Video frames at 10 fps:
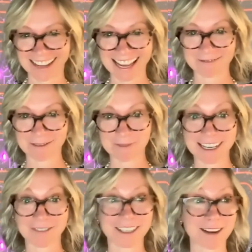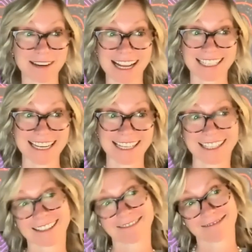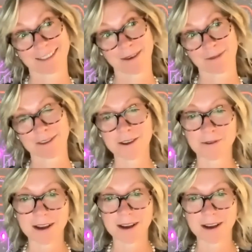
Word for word: Uh, but we'd love to come and actually speak with you